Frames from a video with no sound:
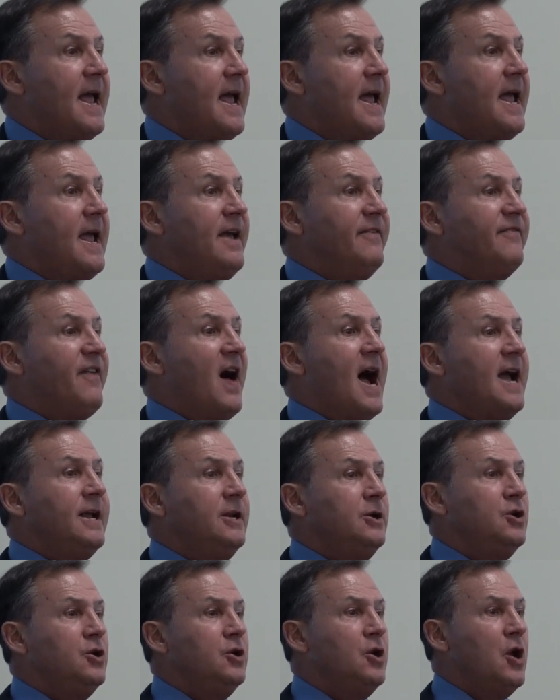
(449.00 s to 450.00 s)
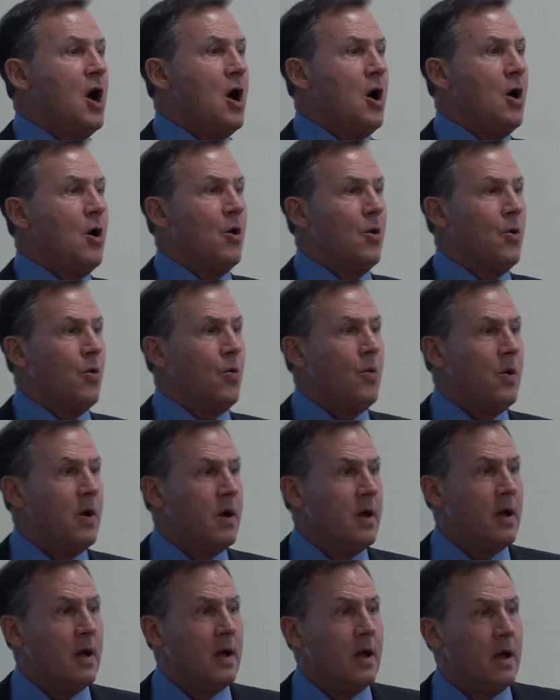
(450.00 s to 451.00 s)
If I know
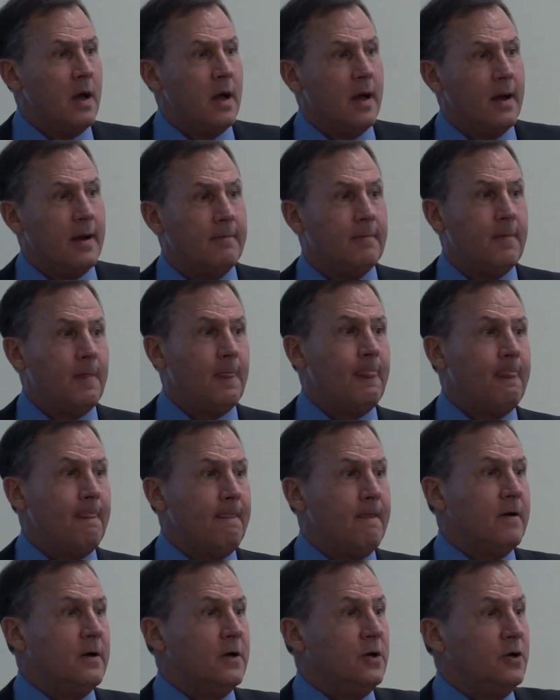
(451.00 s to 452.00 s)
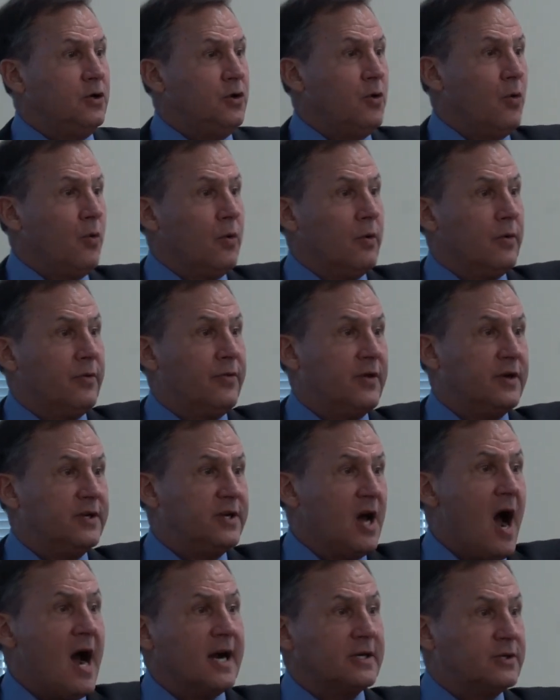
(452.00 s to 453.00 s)
you're the
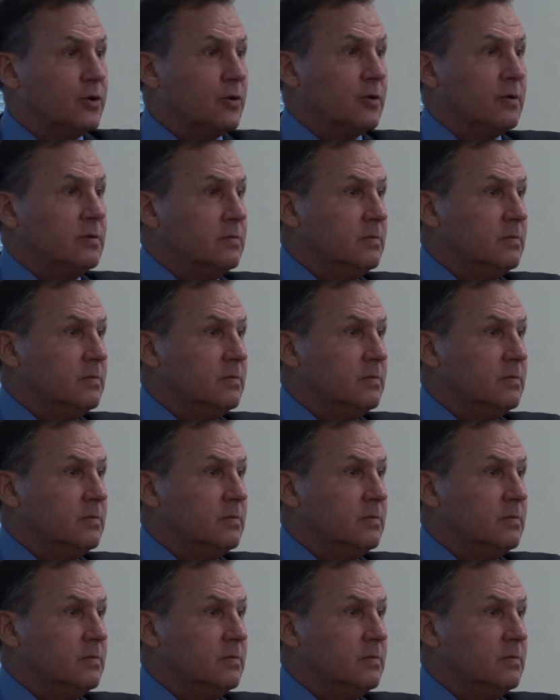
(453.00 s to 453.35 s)
doctor